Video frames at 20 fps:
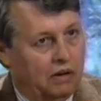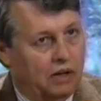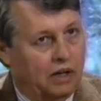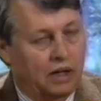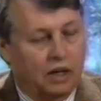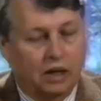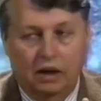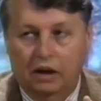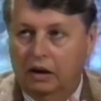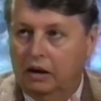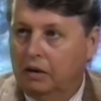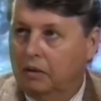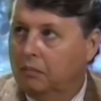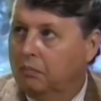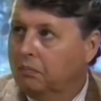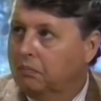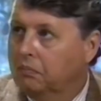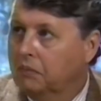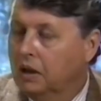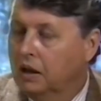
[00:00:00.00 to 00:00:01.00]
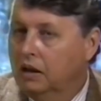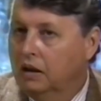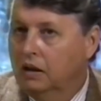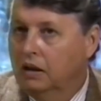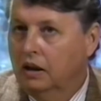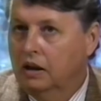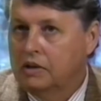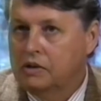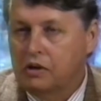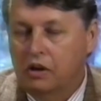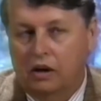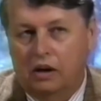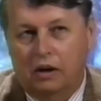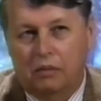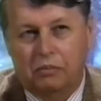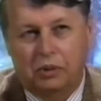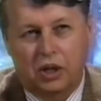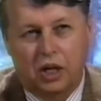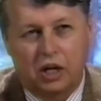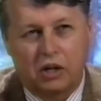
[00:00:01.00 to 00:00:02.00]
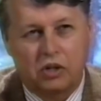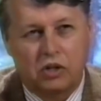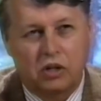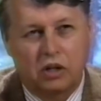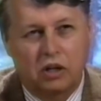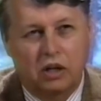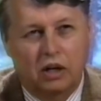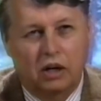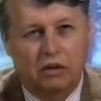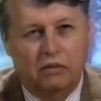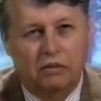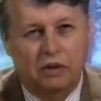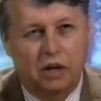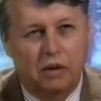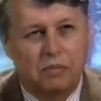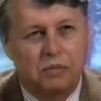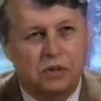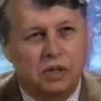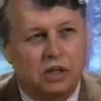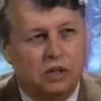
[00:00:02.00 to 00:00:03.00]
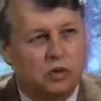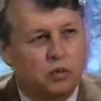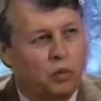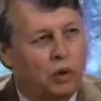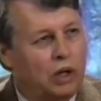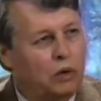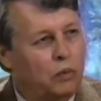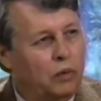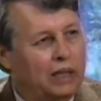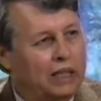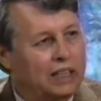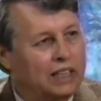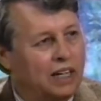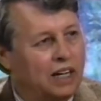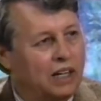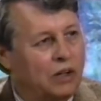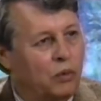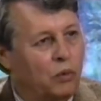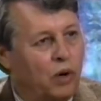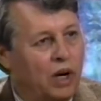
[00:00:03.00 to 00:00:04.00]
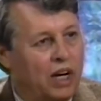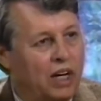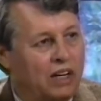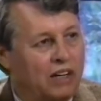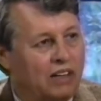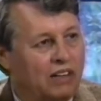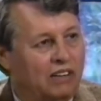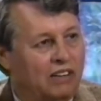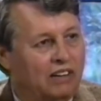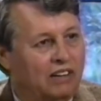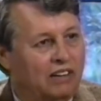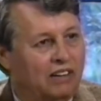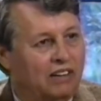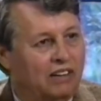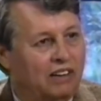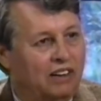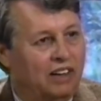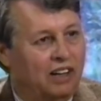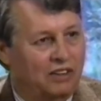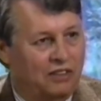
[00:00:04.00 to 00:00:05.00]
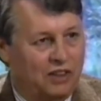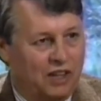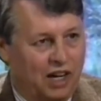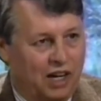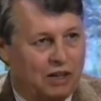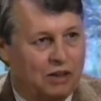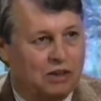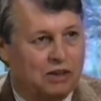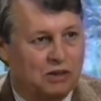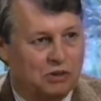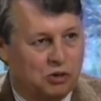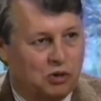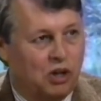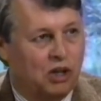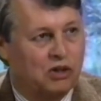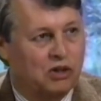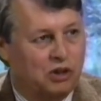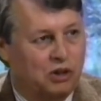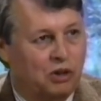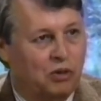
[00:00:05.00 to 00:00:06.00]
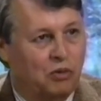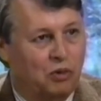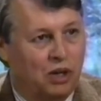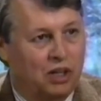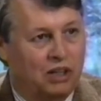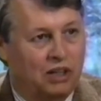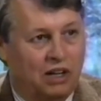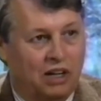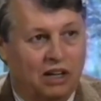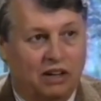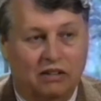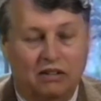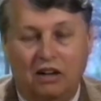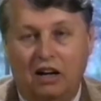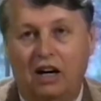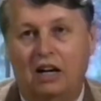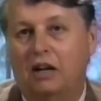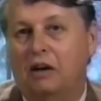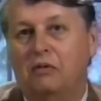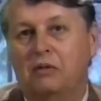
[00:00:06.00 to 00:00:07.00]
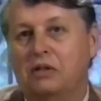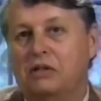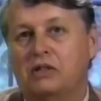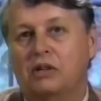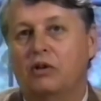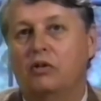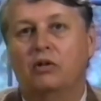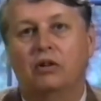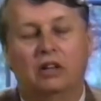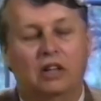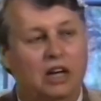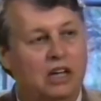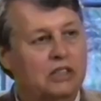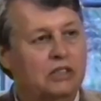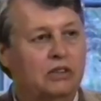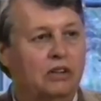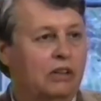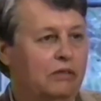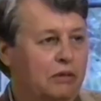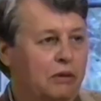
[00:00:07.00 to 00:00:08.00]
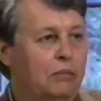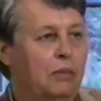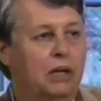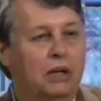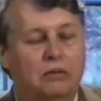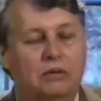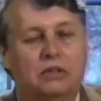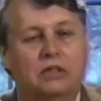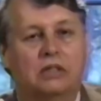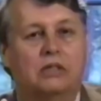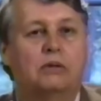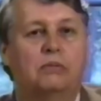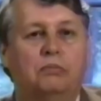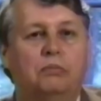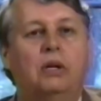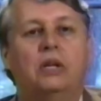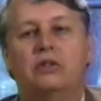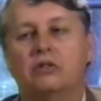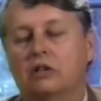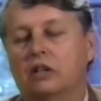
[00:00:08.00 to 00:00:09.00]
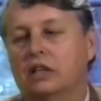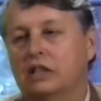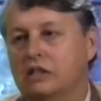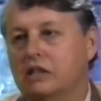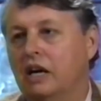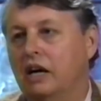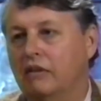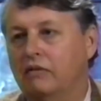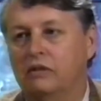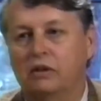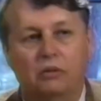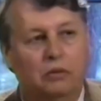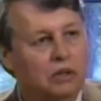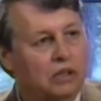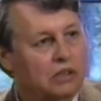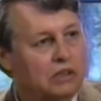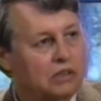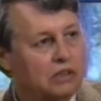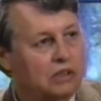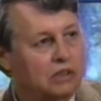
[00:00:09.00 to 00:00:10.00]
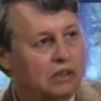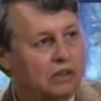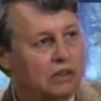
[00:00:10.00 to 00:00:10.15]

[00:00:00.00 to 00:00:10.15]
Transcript: I am... Um, I saw a production of Ibsen's When We Dead Awaken in that structure one night, and it was so colossal, everybody was just speechless afterwards.